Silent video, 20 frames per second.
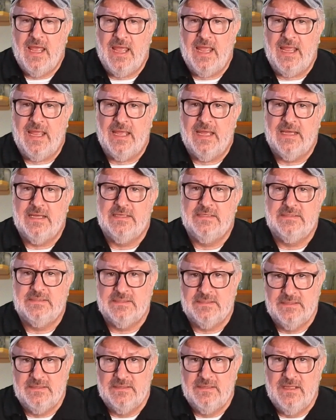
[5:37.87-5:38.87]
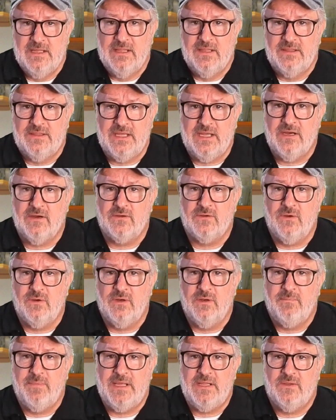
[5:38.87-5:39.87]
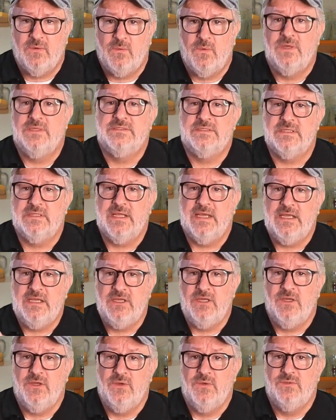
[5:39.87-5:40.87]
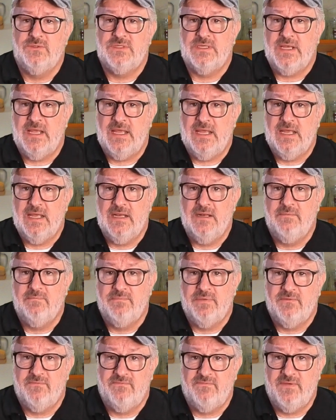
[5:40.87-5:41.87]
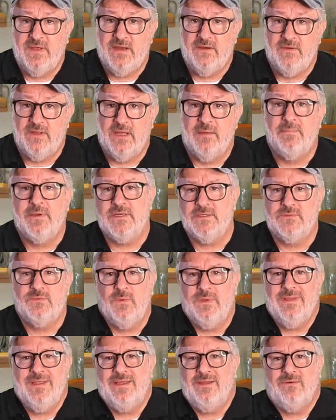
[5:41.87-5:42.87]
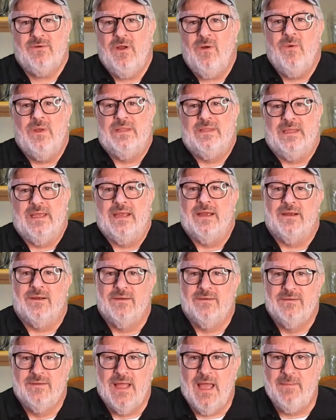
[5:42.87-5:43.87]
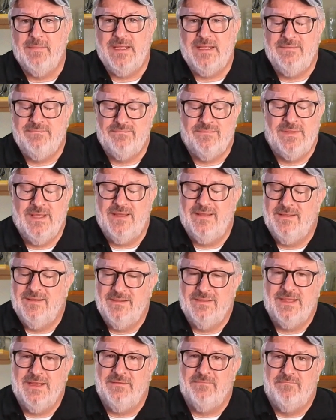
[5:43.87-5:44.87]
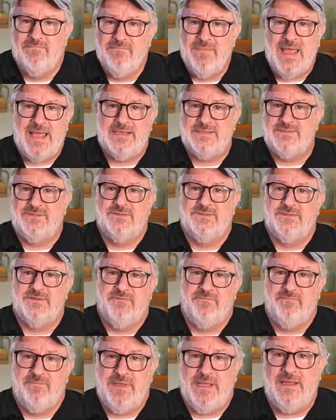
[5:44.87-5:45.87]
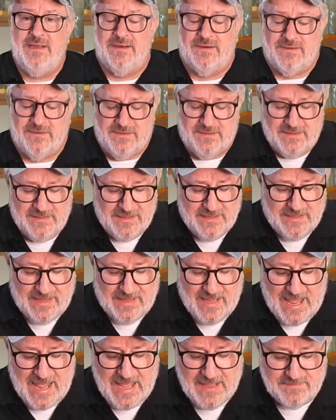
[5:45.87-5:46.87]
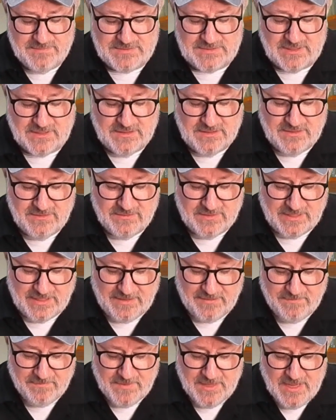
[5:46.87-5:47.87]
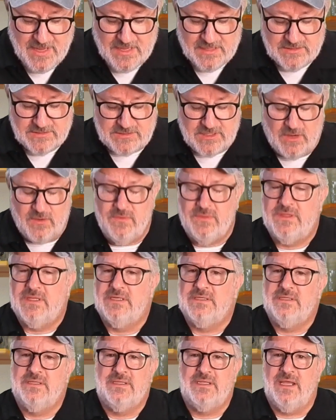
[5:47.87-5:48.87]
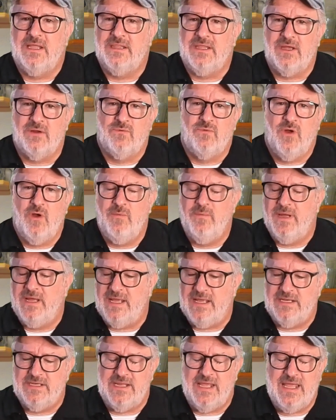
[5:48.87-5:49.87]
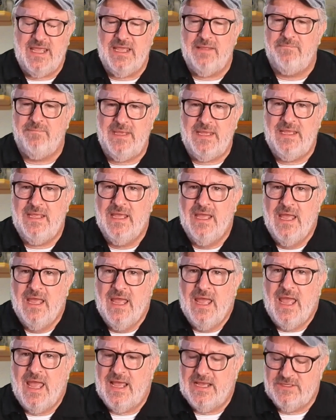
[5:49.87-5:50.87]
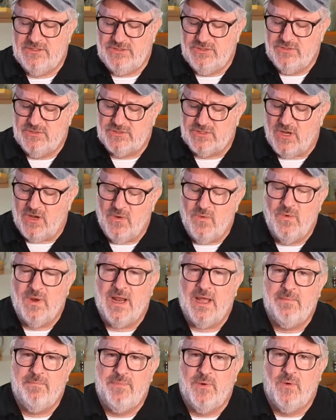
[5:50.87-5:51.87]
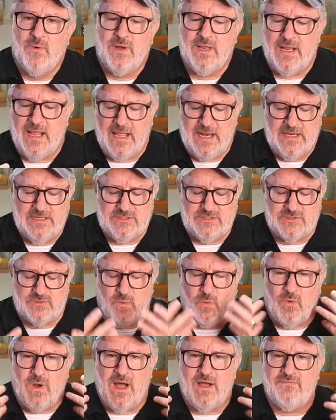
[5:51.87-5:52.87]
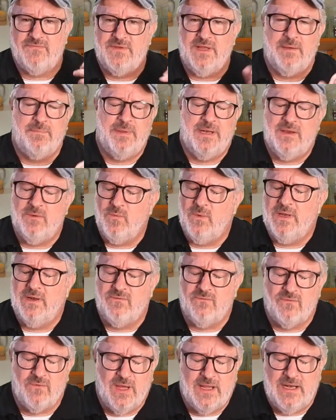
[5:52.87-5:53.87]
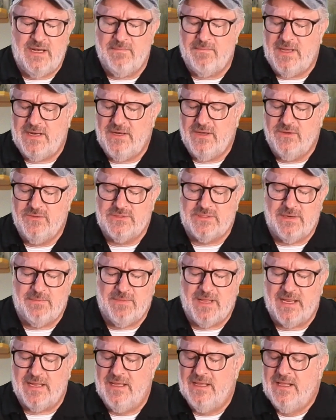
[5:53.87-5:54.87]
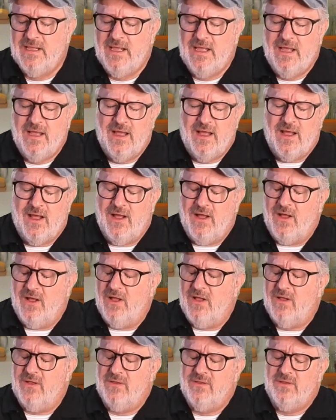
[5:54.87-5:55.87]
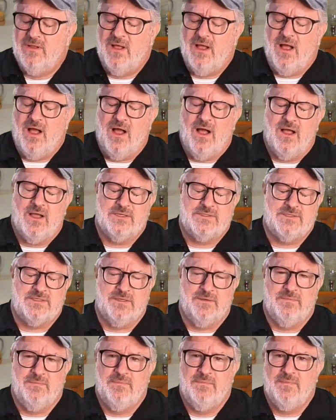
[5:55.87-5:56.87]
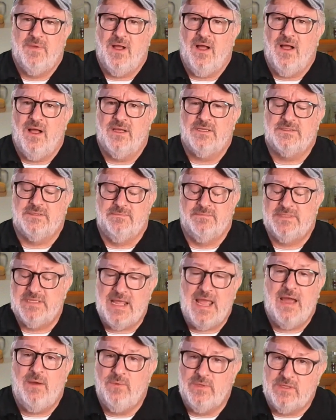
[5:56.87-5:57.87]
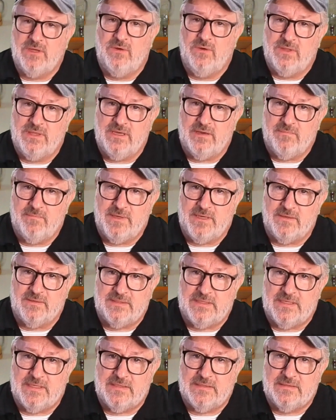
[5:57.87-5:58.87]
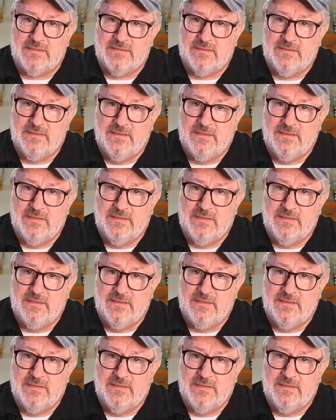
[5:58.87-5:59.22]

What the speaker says: And they're going to be the ones that they use in Bavaria because, well, they grow it there. I mean, they're masters of beer. Absolutely. So the aroma, it hit me as you saw when I poured it, and it just wafted up and it went right into my nose. And I'm like, oh, awesome, awesome. See, I would go to their beer tent.